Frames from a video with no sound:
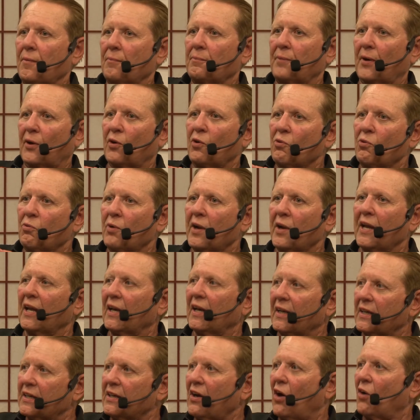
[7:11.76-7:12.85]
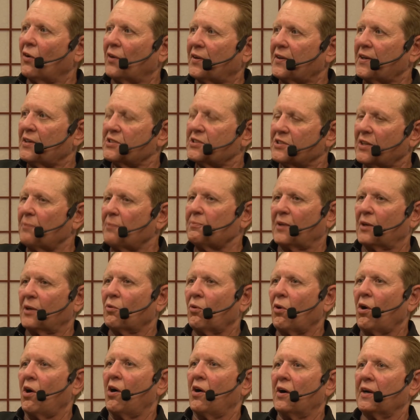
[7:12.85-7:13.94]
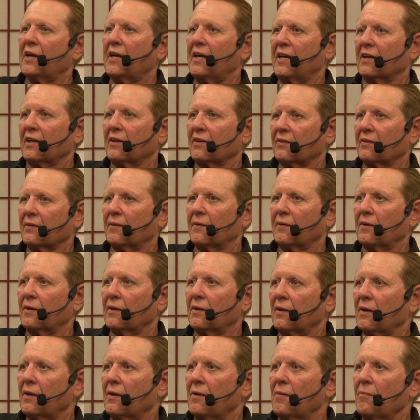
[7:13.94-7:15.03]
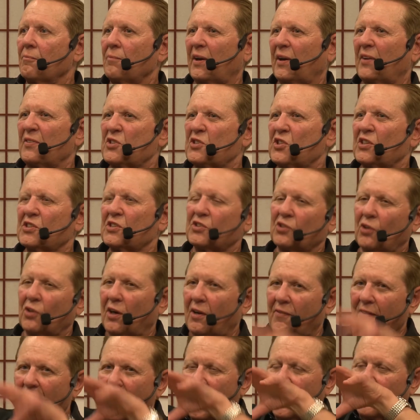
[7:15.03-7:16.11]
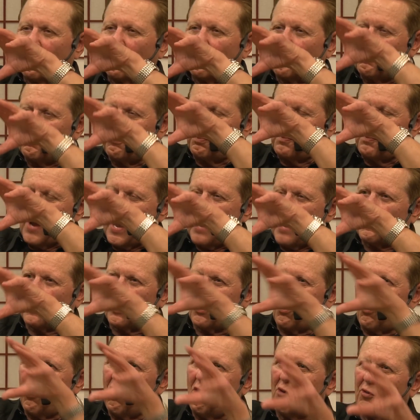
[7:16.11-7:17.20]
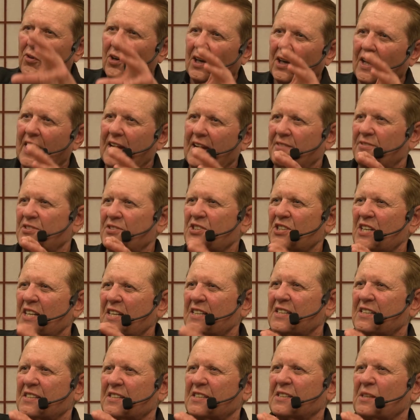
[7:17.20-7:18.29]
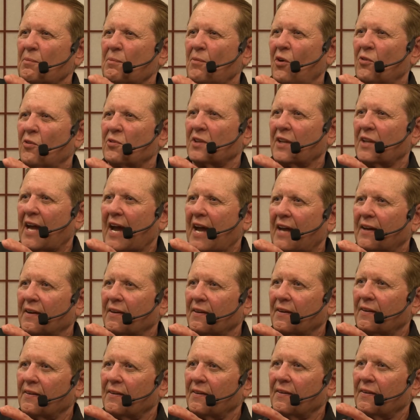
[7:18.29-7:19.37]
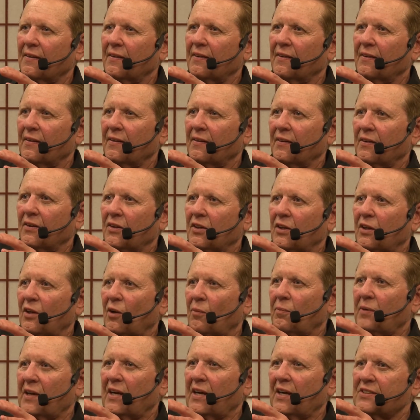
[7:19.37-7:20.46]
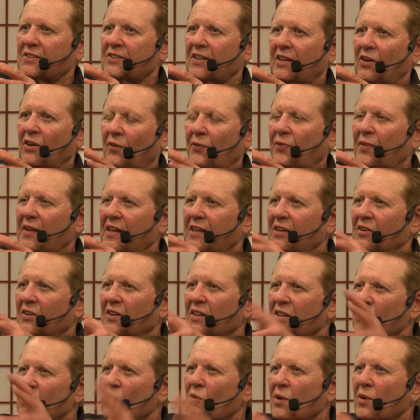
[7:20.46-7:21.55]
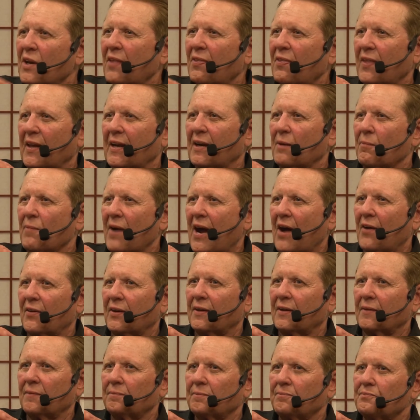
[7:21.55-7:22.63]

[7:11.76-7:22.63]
but who really know that there's something wrong here, but have just sort of had an overlay of cynicism over that, because they don't think you can do anything about it.